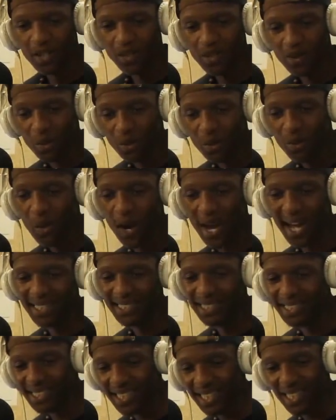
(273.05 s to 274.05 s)
Dudu, I
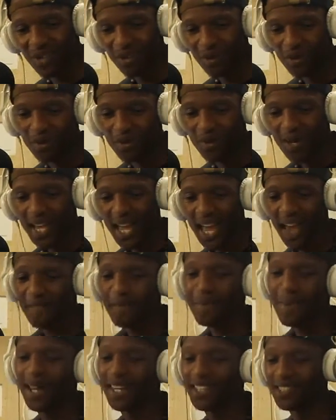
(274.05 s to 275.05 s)
see you.
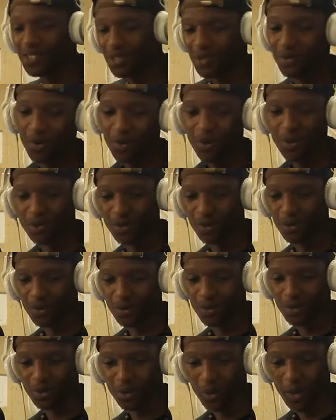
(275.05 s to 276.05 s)
Everybody in studio is
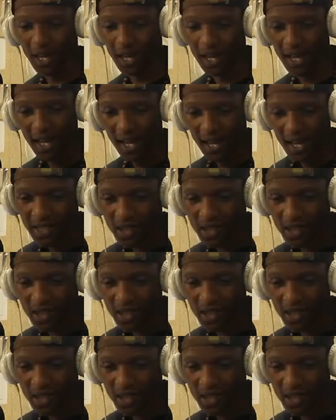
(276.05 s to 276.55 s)
also tweeting.